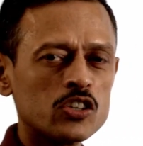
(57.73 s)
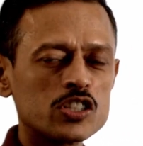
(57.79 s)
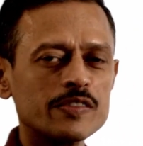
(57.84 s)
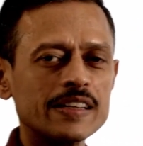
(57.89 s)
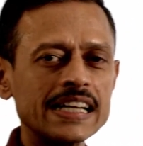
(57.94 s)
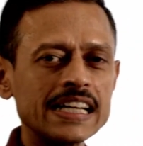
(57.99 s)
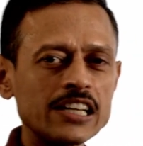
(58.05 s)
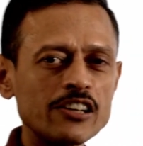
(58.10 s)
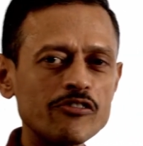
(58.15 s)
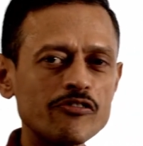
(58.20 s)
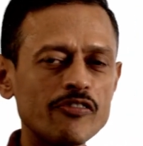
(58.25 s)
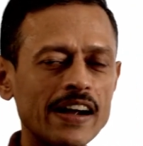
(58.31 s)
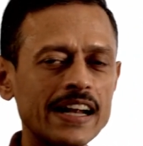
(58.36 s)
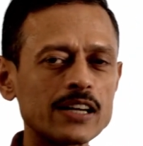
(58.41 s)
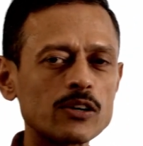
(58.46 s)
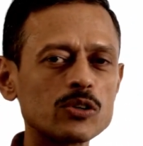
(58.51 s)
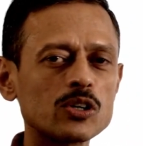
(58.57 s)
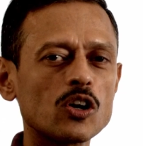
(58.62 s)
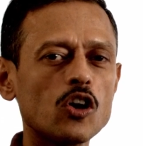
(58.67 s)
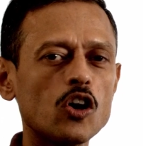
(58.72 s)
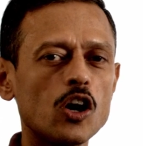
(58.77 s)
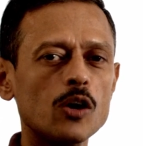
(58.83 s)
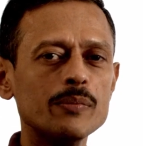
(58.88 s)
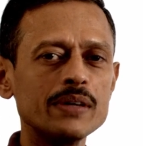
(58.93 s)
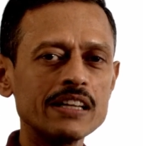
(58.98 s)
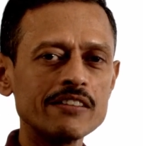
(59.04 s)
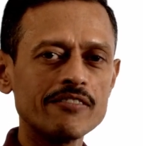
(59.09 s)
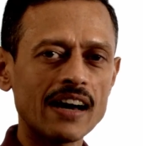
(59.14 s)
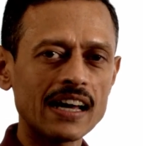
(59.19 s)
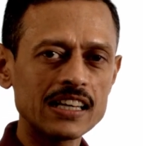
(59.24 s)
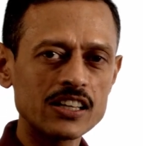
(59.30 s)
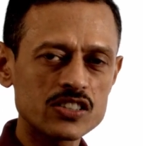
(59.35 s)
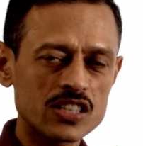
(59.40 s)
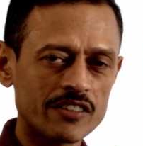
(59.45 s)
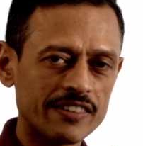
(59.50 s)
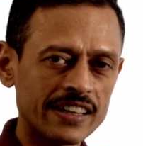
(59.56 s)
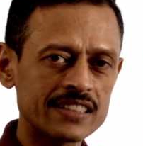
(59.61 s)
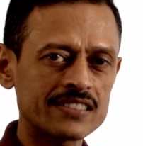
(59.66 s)
So we need to find out how many
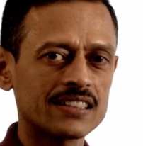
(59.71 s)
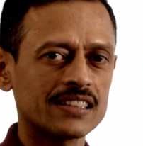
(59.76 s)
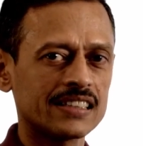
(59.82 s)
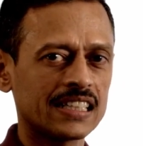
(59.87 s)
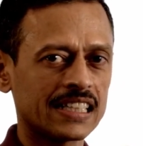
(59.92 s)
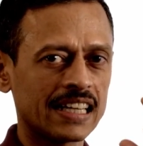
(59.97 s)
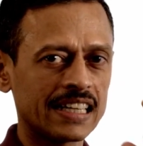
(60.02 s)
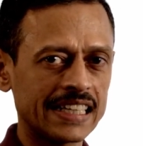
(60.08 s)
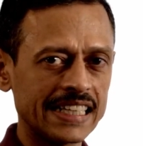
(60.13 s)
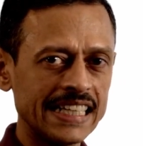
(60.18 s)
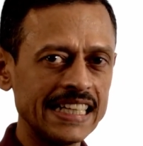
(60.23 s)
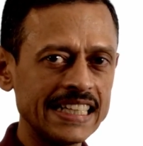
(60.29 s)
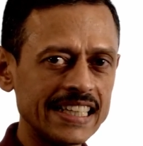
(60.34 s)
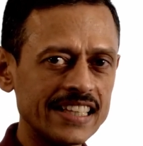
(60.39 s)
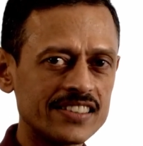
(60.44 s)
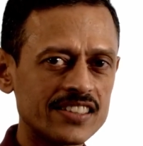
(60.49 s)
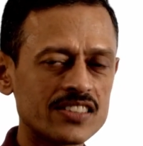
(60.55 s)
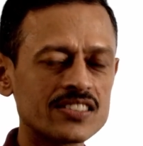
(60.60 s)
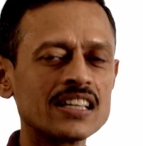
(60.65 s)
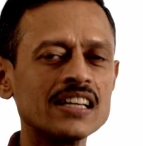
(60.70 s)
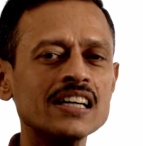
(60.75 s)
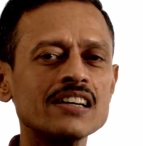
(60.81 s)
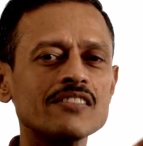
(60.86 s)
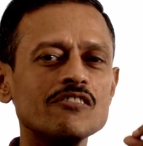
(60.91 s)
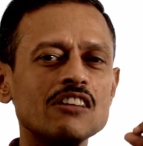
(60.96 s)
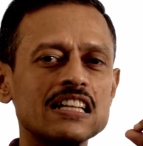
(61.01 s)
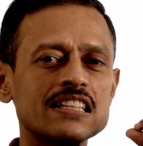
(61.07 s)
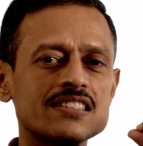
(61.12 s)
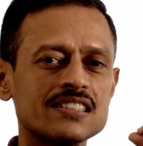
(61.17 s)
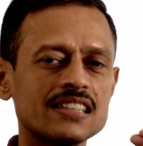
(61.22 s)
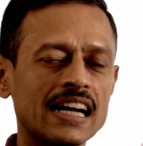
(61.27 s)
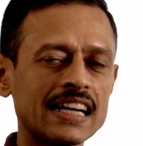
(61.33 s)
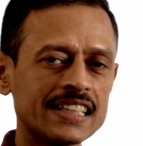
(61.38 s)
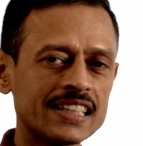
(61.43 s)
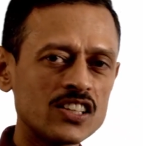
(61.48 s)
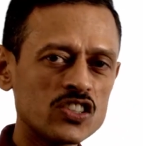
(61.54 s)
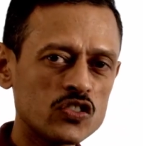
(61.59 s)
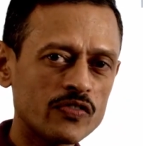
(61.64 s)
values of x that are integers will
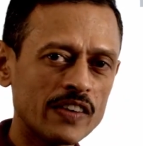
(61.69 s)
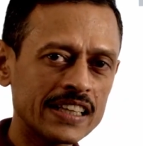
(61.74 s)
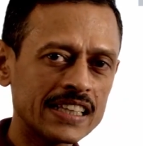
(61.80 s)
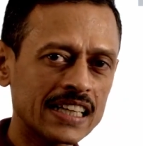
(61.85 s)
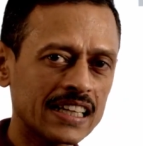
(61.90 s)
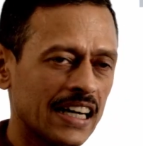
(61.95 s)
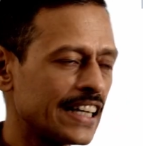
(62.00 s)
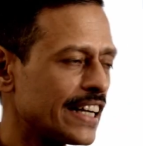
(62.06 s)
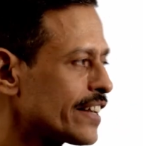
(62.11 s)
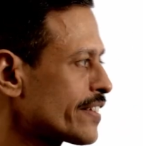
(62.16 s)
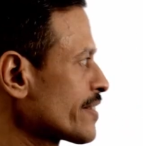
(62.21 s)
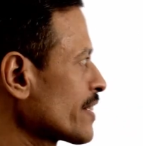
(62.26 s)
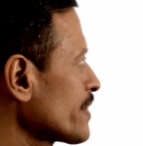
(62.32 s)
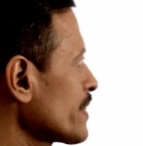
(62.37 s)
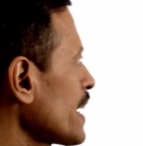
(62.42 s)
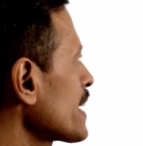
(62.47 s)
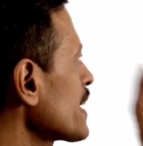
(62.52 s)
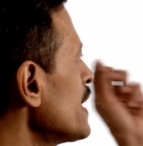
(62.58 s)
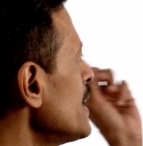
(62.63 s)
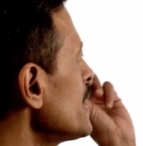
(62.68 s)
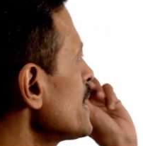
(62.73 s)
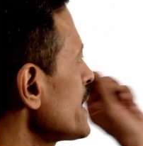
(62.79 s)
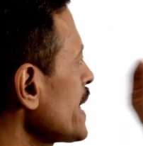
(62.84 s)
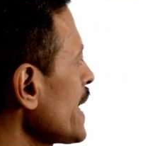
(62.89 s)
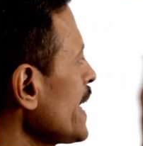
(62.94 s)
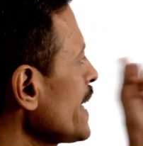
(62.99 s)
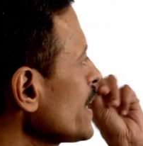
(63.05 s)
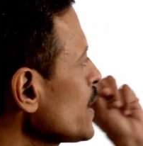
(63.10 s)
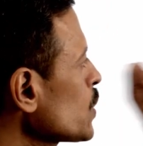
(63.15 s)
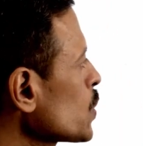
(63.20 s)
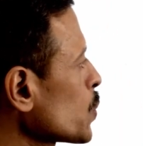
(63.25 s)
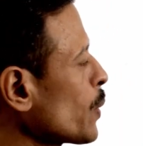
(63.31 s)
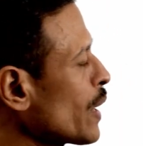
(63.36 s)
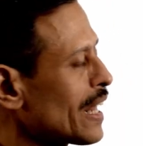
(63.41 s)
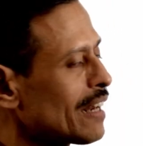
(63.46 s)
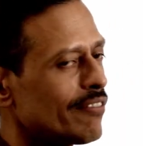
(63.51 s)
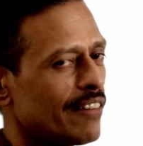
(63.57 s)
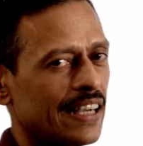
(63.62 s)
satisfy the condition that 10,
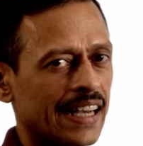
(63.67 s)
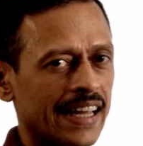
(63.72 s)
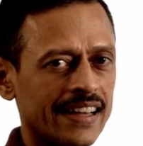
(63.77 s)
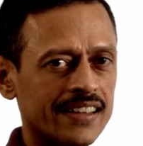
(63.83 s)
12 and